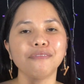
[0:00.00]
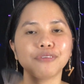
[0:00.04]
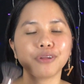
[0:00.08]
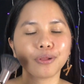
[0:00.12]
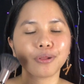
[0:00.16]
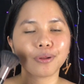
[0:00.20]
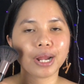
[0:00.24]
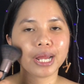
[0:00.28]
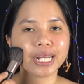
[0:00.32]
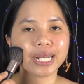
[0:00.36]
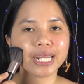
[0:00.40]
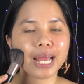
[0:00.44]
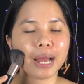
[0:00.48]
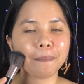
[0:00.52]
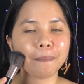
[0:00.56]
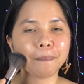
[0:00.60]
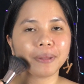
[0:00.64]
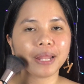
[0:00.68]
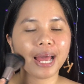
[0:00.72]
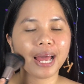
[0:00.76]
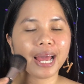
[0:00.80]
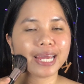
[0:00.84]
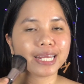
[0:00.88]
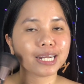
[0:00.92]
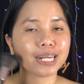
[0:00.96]
I've already
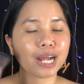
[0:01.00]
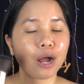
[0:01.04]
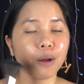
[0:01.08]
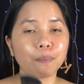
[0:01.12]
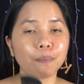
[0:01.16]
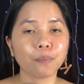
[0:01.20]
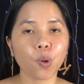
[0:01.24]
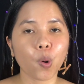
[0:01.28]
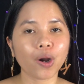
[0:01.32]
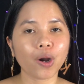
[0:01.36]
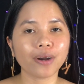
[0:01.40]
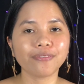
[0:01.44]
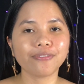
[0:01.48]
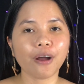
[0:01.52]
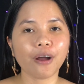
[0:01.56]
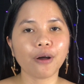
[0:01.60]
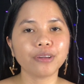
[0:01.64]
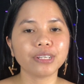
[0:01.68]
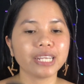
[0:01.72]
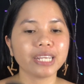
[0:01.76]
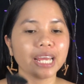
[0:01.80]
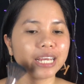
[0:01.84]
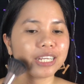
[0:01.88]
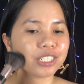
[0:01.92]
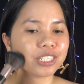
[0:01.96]
applied more
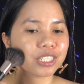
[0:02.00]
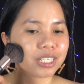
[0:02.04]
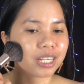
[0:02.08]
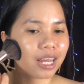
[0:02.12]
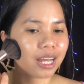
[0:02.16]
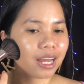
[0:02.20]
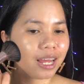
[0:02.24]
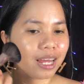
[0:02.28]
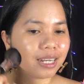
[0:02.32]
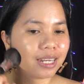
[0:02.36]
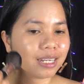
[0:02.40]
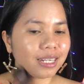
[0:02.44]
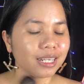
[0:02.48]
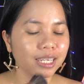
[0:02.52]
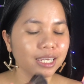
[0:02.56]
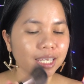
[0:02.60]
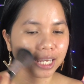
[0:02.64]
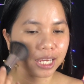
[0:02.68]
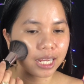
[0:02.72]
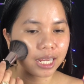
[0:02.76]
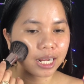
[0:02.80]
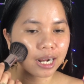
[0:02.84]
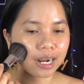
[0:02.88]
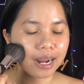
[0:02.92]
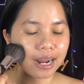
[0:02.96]
foundation
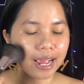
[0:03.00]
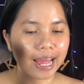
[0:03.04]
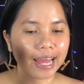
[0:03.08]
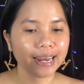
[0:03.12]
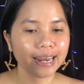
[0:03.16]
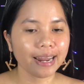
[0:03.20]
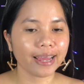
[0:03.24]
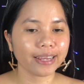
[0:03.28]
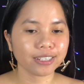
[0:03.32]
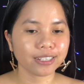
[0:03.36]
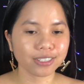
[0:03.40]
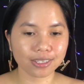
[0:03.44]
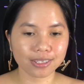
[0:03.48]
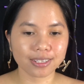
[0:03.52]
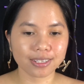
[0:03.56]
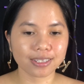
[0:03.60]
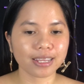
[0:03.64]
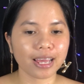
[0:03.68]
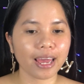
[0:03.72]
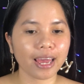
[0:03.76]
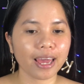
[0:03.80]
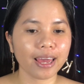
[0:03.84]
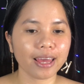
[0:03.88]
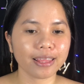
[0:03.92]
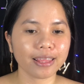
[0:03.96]
here, and I could
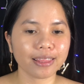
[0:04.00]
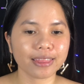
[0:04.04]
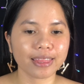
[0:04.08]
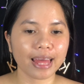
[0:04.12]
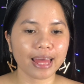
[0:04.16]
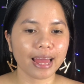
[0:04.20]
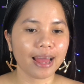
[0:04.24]
say